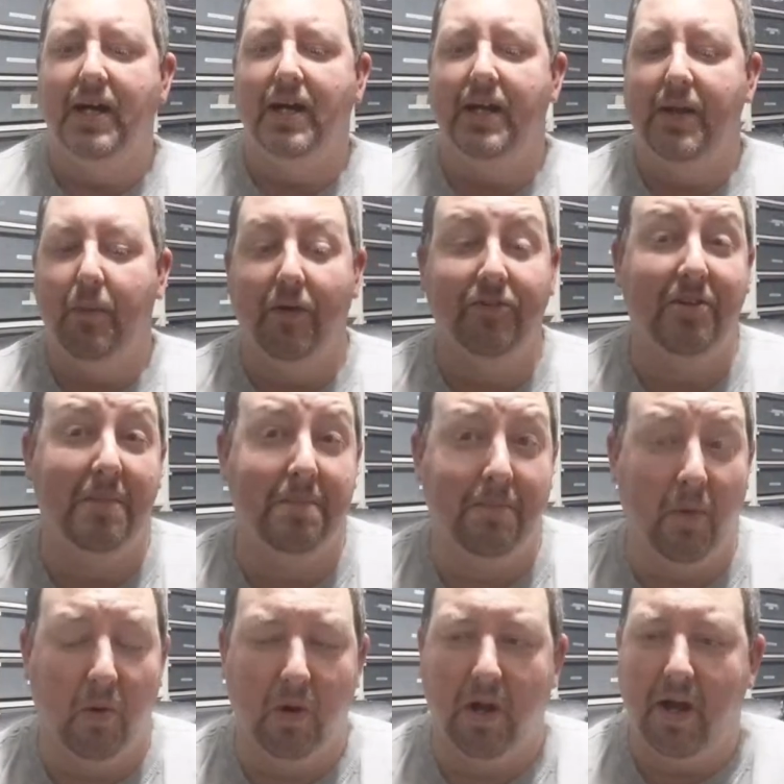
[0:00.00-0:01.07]
He wasn't a
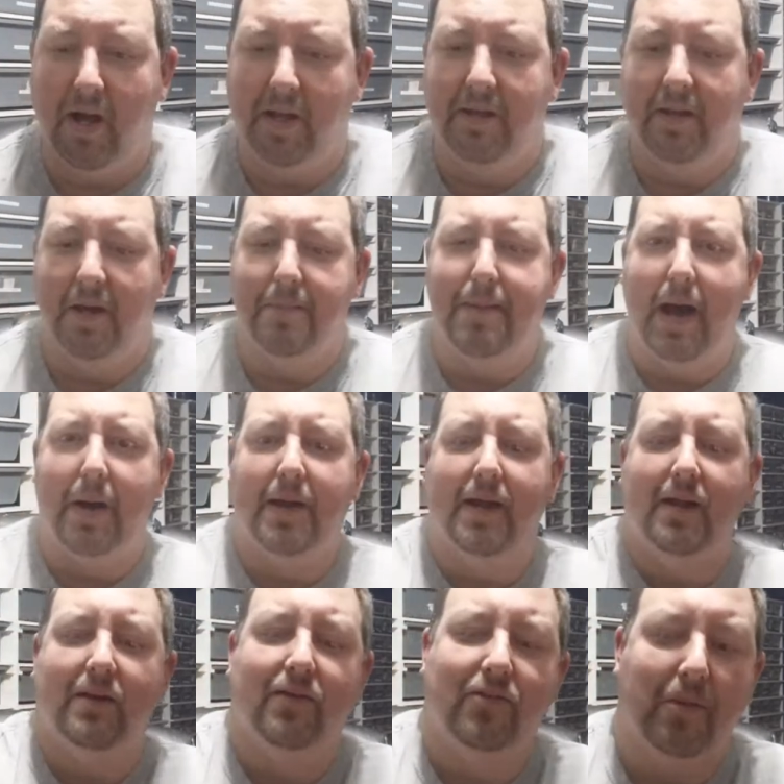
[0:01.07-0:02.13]
moron about
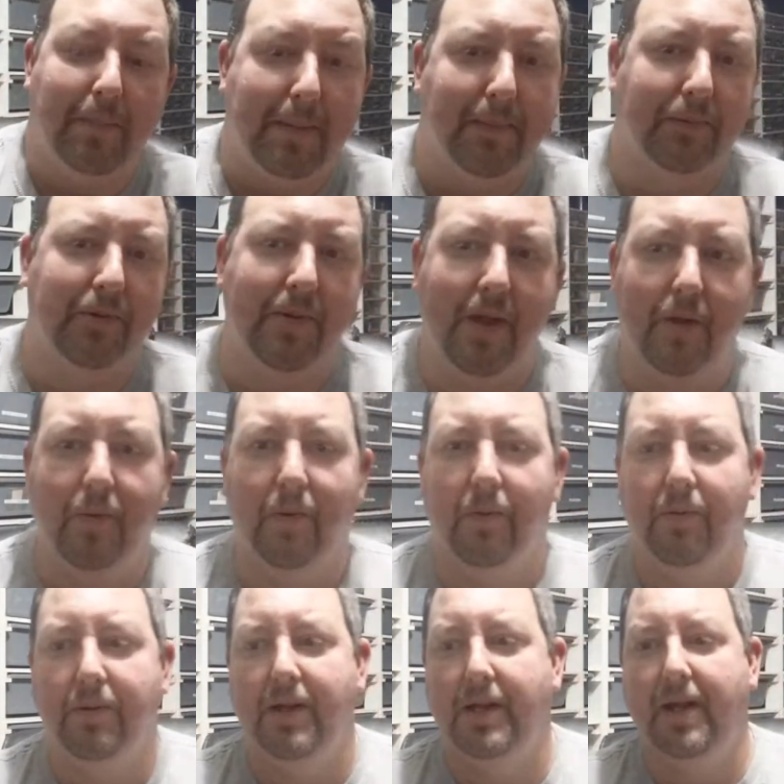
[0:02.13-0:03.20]
it. Some people do that who are
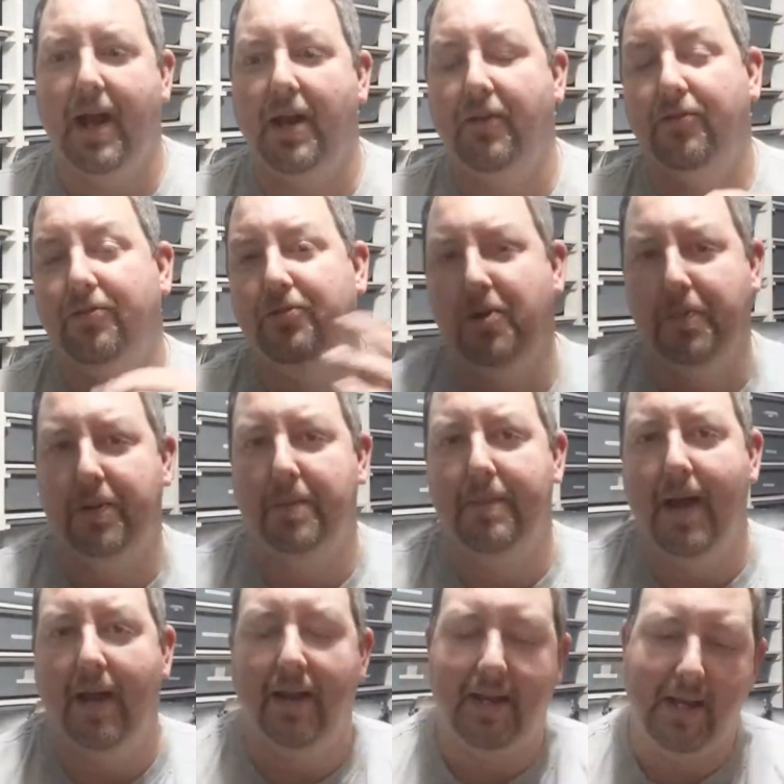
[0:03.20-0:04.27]
really kind of stupid
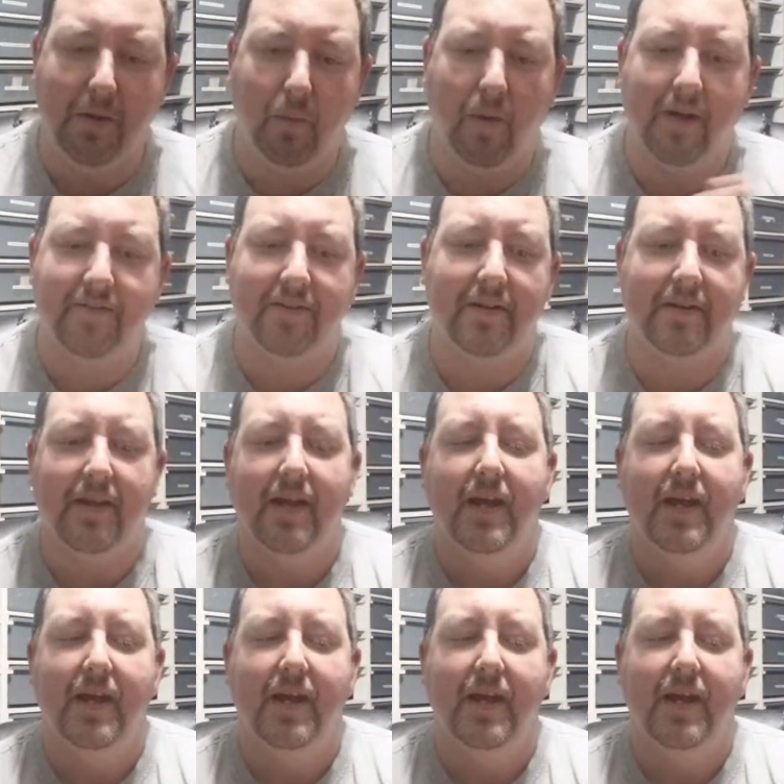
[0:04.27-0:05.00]
about it. He wasn't.